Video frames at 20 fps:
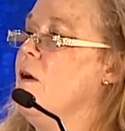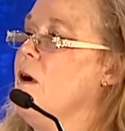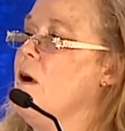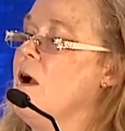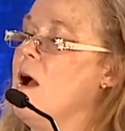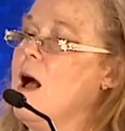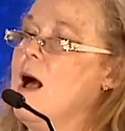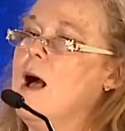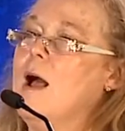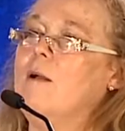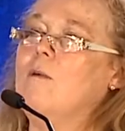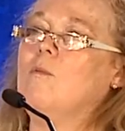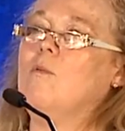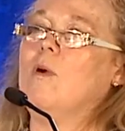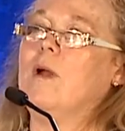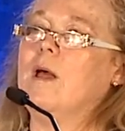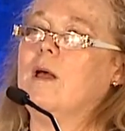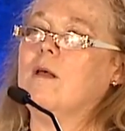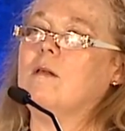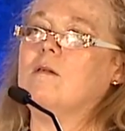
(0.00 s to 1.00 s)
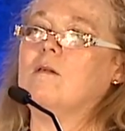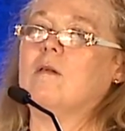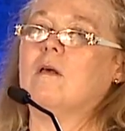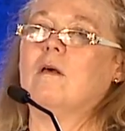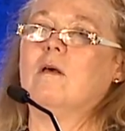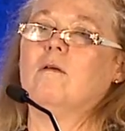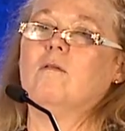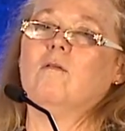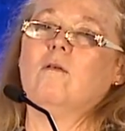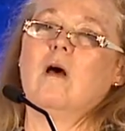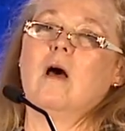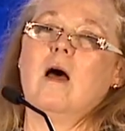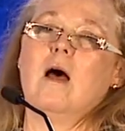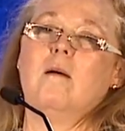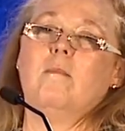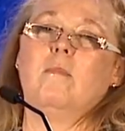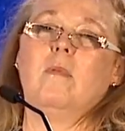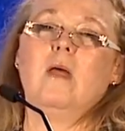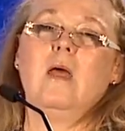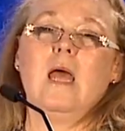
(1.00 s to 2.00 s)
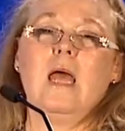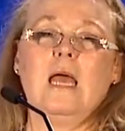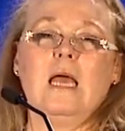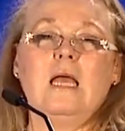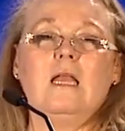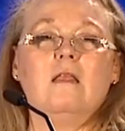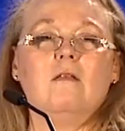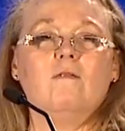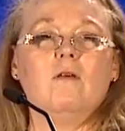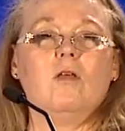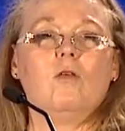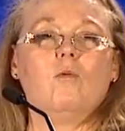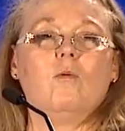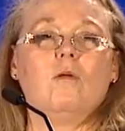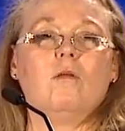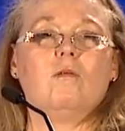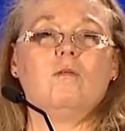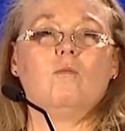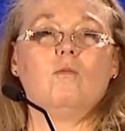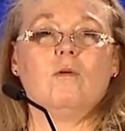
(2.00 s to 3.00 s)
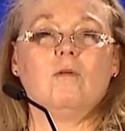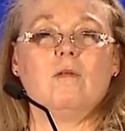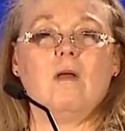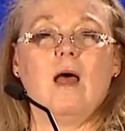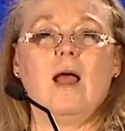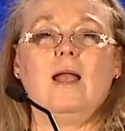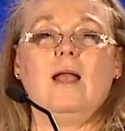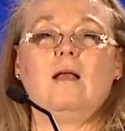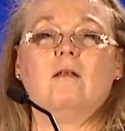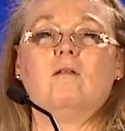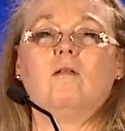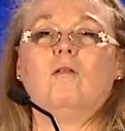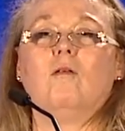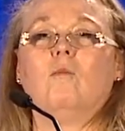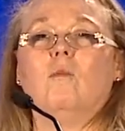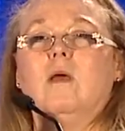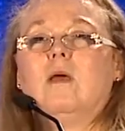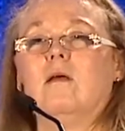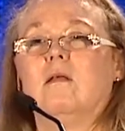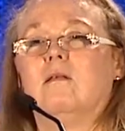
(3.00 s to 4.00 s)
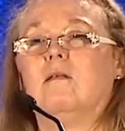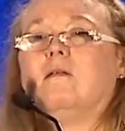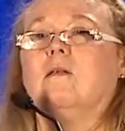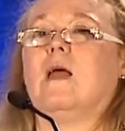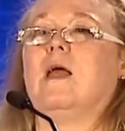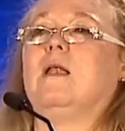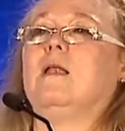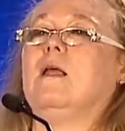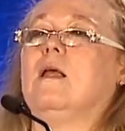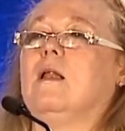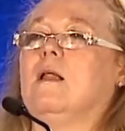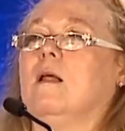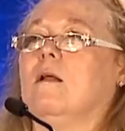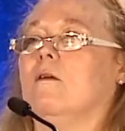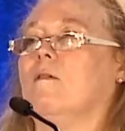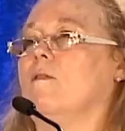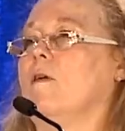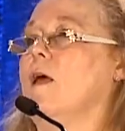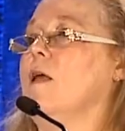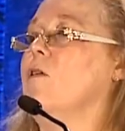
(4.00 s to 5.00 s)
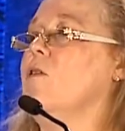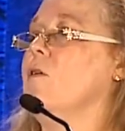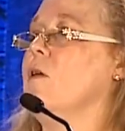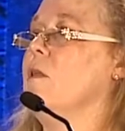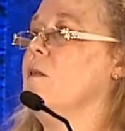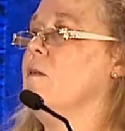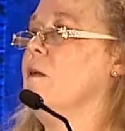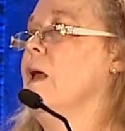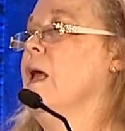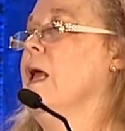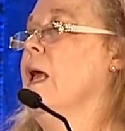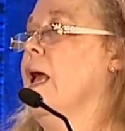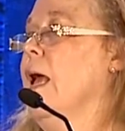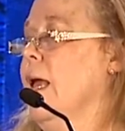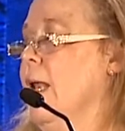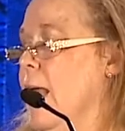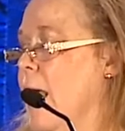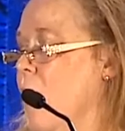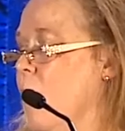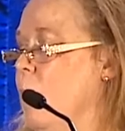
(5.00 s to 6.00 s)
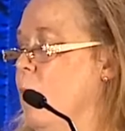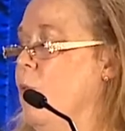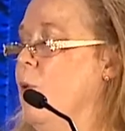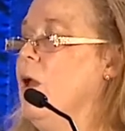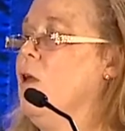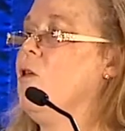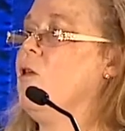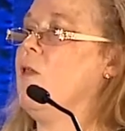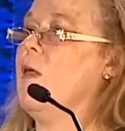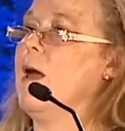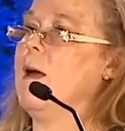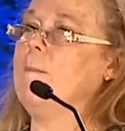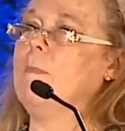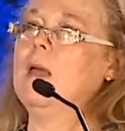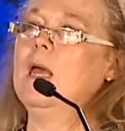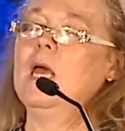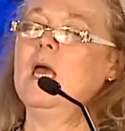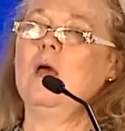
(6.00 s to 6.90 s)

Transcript: are high-risk individuals residing, so that we could send in interventions and help reach them.